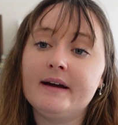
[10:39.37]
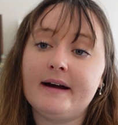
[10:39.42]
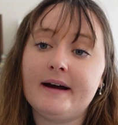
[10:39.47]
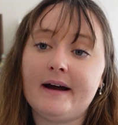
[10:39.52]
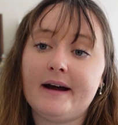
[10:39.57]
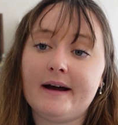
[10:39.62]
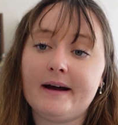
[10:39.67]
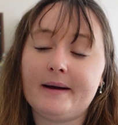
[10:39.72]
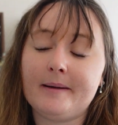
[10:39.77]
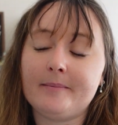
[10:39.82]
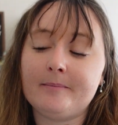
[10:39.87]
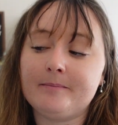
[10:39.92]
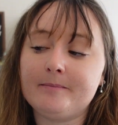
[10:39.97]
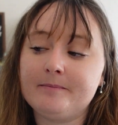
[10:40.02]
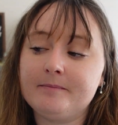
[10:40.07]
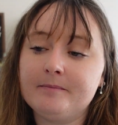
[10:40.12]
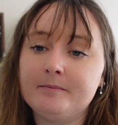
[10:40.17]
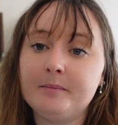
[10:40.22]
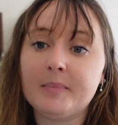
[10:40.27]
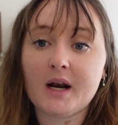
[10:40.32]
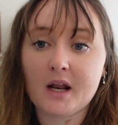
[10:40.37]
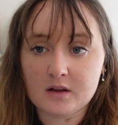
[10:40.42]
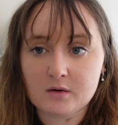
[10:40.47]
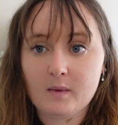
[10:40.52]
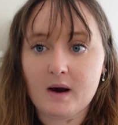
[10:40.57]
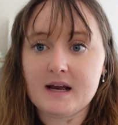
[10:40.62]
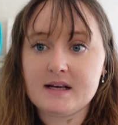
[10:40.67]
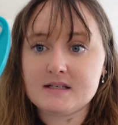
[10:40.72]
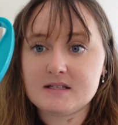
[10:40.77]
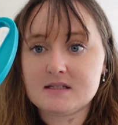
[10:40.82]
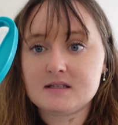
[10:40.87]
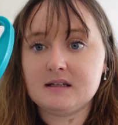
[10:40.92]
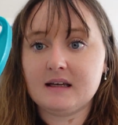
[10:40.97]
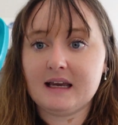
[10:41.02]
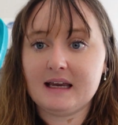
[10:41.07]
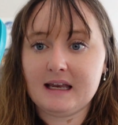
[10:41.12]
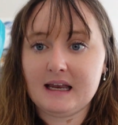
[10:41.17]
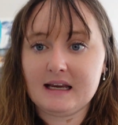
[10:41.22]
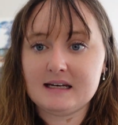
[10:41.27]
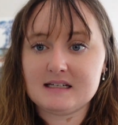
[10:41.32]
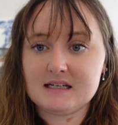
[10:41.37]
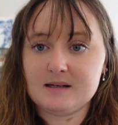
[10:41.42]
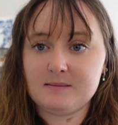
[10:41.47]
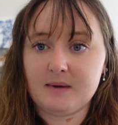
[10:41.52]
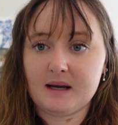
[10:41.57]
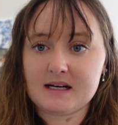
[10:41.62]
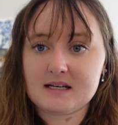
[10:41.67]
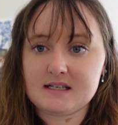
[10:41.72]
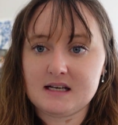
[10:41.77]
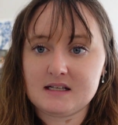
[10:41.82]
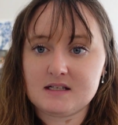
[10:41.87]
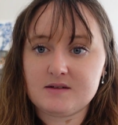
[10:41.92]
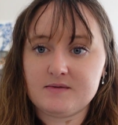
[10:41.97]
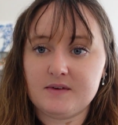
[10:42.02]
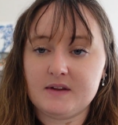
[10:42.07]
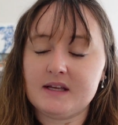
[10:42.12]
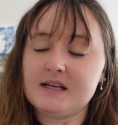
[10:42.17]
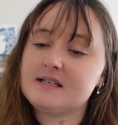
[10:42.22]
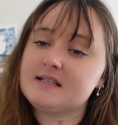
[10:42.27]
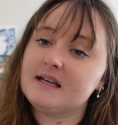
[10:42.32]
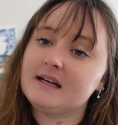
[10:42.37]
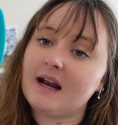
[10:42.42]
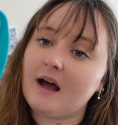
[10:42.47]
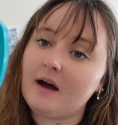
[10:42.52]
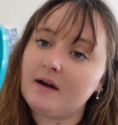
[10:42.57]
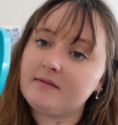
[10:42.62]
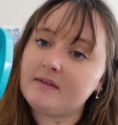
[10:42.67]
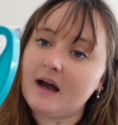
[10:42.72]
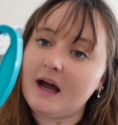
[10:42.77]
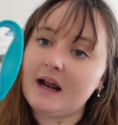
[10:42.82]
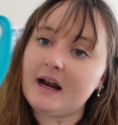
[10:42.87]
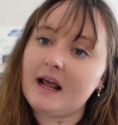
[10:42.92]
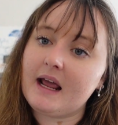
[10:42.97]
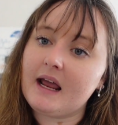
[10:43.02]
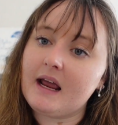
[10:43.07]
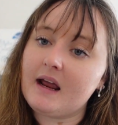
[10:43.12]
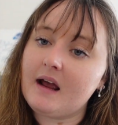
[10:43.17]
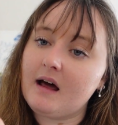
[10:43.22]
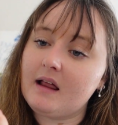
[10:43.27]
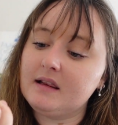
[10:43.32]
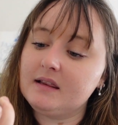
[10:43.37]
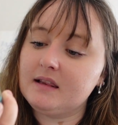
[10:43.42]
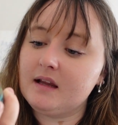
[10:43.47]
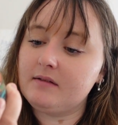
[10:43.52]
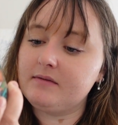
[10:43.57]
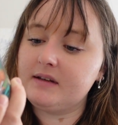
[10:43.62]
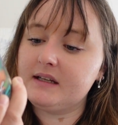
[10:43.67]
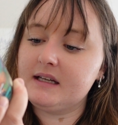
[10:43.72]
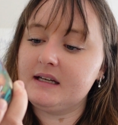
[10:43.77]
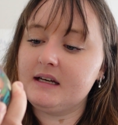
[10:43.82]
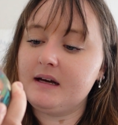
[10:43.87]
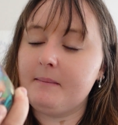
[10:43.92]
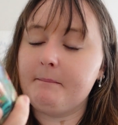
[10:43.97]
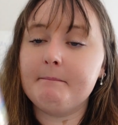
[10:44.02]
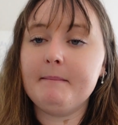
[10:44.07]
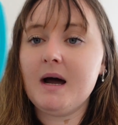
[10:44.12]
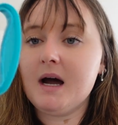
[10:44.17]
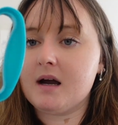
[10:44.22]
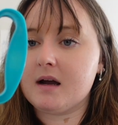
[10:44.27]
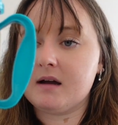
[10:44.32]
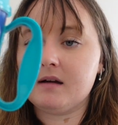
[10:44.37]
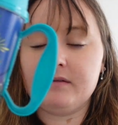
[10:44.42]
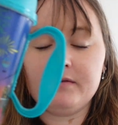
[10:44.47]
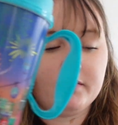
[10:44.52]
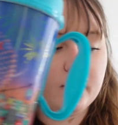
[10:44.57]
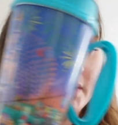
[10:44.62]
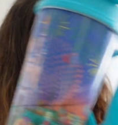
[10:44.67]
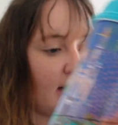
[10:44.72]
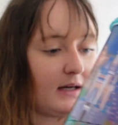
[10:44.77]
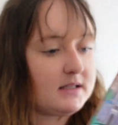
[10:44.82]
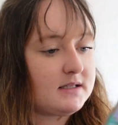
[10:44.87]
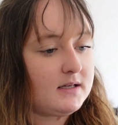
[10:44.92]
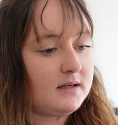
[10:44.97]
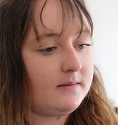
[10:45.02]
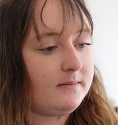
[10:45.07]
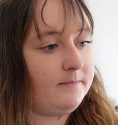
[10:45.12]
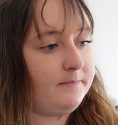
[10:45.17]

But otherwise, it did make sense for this, and now I've got a lovely mug for it.